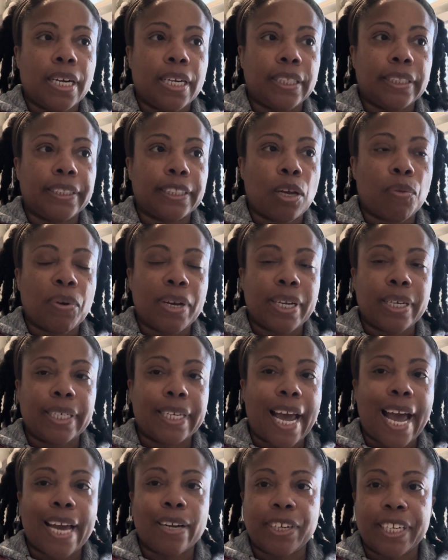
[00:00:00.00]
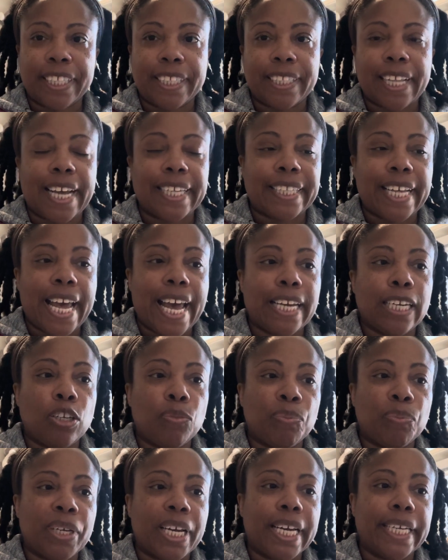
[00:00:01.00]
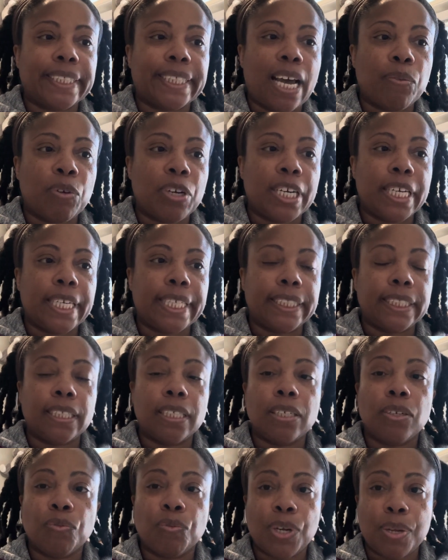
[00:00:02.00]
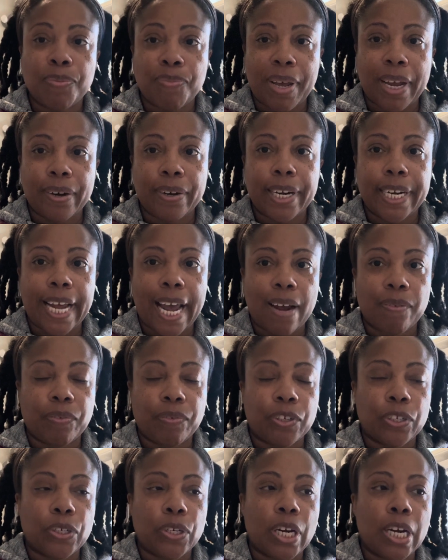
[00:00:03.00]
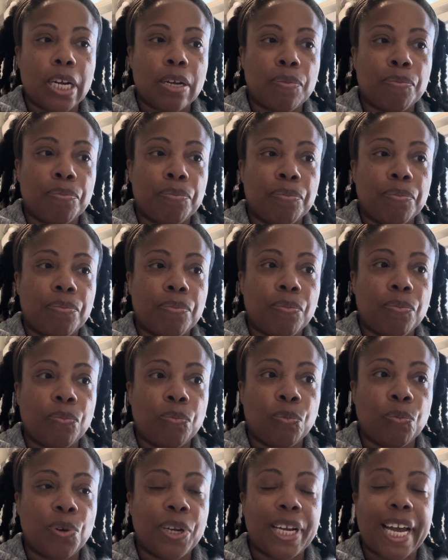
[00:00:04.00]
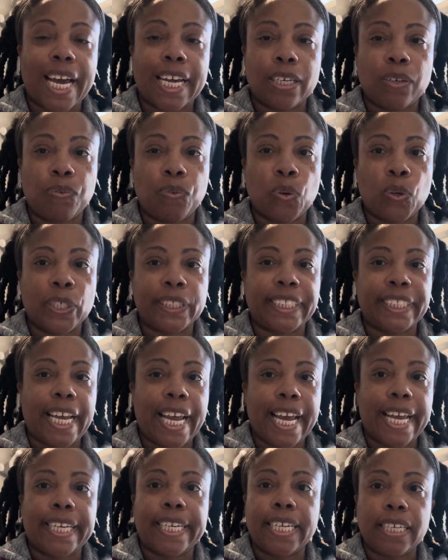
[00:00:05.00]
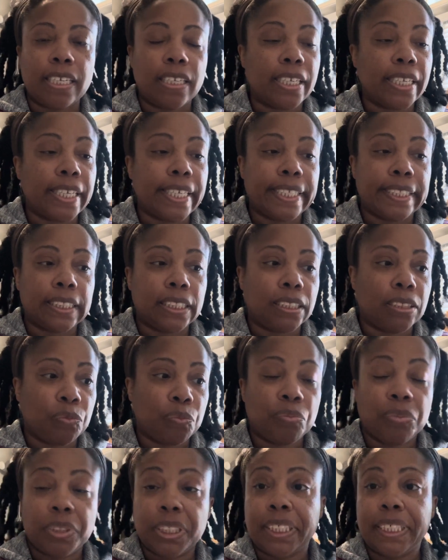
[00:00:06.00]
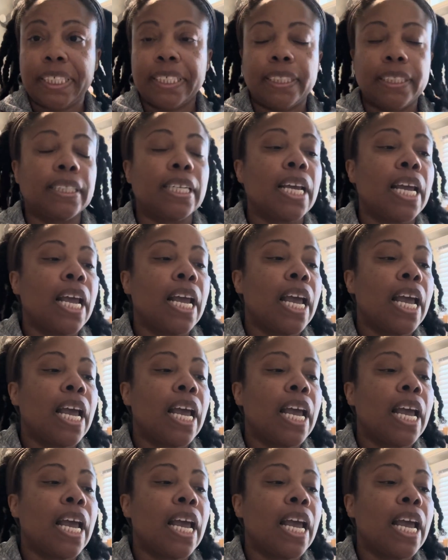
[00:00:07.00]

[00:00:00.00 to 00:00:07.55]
someone died or anything like that because I was remarried after um, we got a divorce and he is deceased,